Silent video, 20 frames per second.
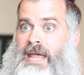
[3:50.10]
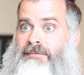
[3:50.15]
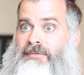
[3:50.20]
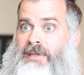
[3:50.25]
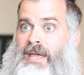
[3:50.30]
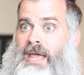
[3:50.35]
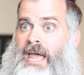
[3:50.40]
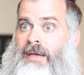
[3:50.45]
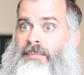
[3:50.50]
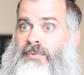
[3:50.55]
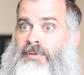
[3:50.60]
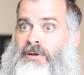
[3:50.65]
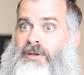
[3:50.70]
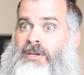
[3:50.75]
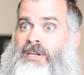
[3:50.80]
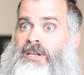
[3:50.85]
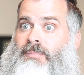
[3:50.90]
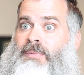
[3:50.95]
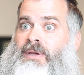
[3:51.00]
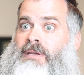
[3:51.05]
that had to happen. There
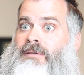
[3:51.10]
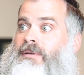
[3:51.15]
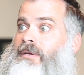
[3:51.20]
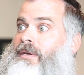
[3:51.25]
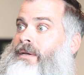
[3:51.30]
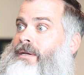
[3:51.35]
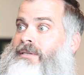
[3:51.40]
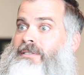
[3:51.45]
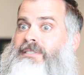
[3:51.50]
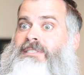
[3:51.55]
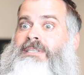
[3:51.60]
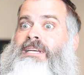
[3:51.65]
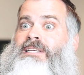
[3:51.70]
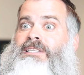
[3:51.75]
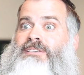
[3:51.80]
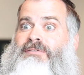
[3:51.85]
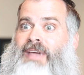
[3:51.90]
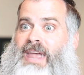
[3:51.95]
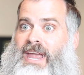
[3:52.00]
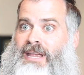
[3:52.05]
could have been
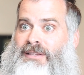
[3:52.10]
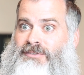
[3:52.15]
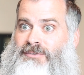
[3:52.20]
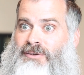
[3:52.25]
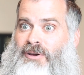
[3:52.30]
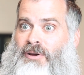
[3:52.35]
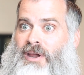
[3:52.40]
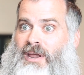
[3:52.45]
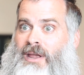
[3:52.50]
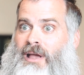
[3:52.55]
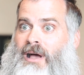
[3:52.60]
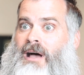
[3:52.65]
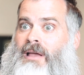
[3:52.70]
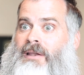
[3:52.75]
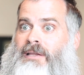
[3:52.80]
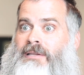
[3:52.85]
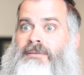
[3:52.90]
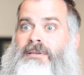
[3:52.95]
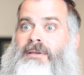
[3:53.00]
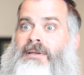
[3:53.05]
6 fans turning
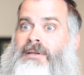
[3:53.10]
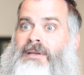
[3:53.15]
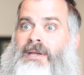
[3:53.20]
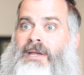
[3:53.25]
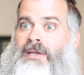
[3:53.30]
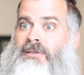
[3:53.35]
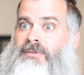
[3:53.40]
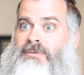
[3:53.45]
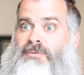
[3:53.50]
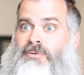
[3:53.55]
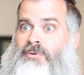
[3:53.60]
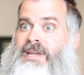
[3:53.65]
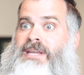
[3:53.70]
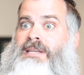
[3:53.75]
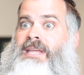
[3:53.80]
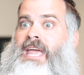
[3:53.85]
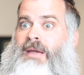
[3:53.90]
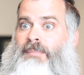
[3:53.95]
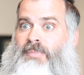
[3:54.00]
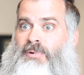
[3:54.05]
on and
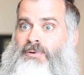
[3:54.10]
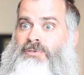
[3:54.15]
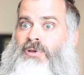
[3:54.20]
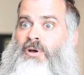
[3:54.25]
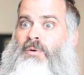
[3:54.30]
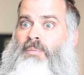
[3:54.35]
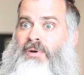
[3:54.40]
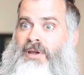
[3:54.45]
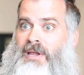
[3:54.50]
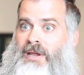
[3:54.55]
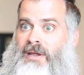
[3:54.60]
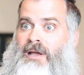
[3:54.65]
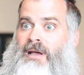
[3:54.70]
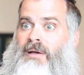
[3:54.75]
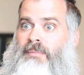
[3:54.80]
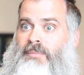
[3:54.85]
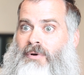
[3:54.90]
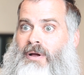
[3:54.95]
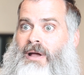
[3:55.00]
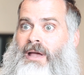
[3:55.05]
3 dampers opening
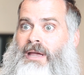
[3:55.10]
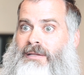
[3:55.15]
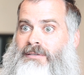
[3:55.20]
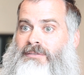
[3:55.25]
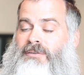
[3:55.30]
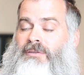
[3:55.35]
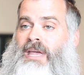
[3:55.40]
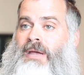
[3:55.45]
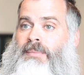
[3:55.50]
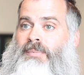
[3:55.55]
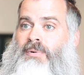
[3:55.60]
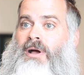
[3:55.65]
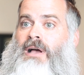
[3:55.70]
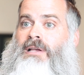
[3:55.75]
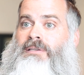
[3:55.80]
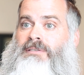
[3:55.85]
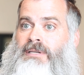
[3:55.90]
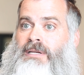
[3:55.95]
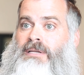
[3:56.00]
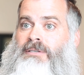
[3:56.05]
up, right? So that
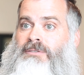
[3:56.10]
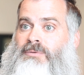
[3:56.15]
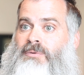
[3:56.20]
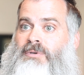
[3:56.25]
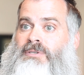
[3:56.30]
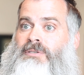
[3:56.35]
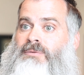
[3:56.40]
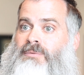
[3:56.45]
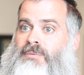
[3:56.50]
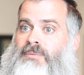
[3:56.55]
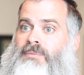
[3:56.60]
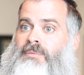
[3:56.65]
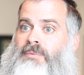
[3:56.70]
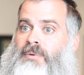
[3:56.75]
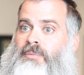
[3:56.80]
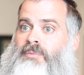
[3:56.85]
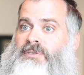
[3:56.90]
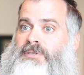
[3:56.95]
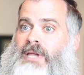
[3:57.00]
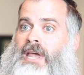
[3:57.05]
process
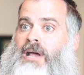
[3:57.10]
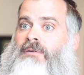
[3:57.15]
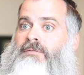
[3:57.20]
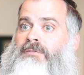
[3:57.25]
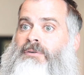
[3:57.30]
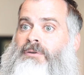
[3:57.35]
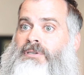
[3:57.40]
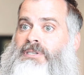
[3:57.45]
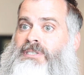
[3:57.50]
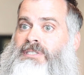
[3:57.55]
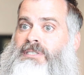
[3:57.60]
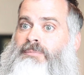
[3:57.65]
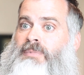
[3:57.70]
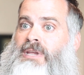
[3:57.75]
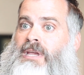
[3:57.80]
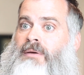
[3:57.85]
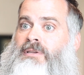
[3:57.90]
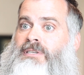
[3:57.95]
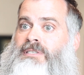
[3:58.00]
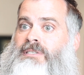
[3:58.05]
was helpful to
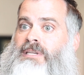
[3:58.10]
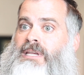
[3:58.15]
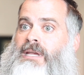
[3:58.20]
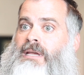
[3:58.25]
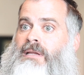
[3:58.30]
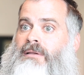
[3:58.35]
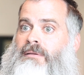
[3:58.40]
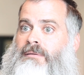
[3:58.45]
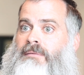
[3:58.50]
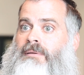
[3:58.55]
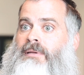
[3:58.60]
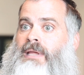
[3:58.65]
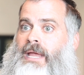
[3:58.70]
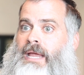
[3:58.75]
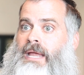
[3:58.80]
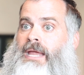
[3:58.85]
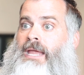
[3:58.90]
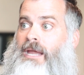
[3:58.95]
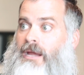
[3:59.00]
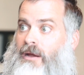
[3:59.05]
be able to see it
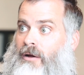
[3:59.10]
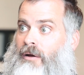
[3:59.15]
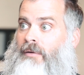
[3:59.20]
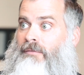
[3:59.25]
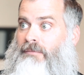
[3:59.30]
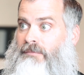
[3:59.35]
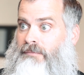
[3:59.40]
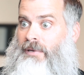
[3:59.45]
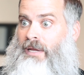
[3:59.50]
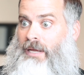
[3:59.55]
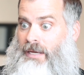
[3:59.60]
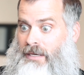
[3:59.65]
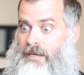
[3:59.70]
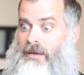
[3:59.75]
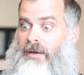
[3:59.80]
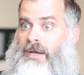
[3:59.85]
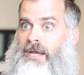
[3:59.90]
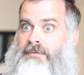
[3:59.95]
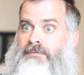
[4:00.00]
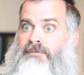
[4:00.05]
here and
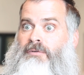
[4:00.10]
in